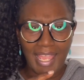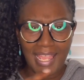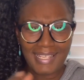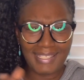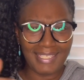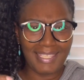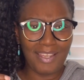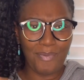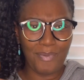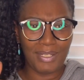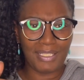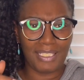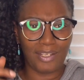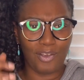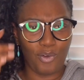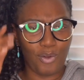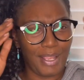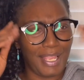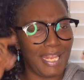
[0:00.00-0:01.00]
still want to
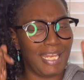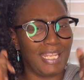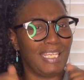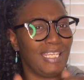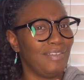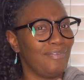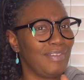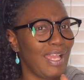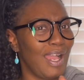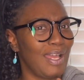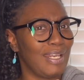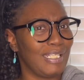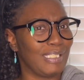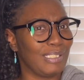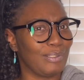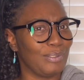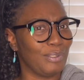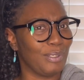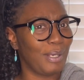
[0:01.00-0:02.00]
go ahead and give y'all this
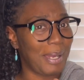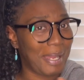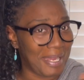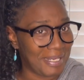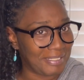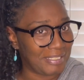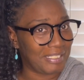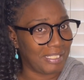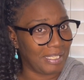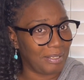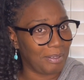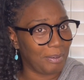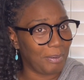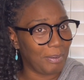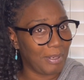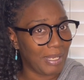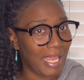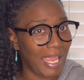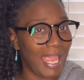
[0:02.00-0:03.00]
good content,
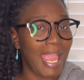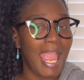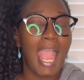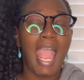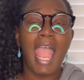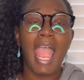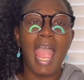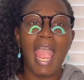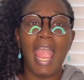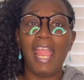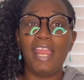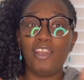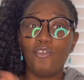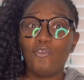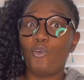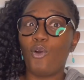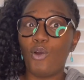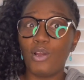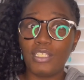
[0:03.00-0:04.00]
okay? And, of
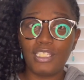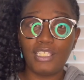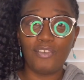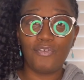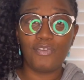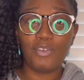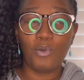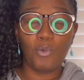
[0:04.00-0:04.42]
course, if you